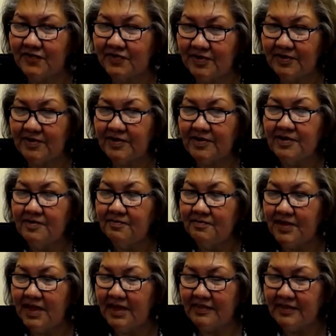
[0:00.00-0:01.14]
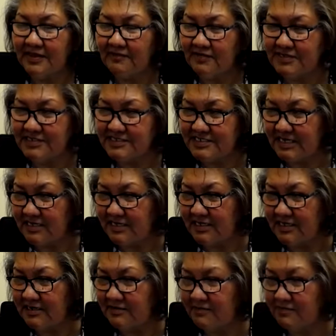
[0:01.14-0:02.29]
for the man that was
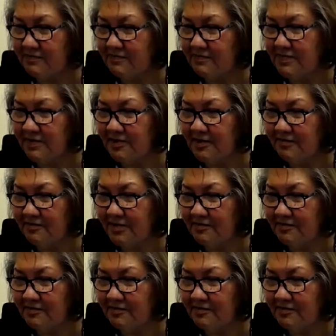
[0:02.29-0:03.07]
selling um,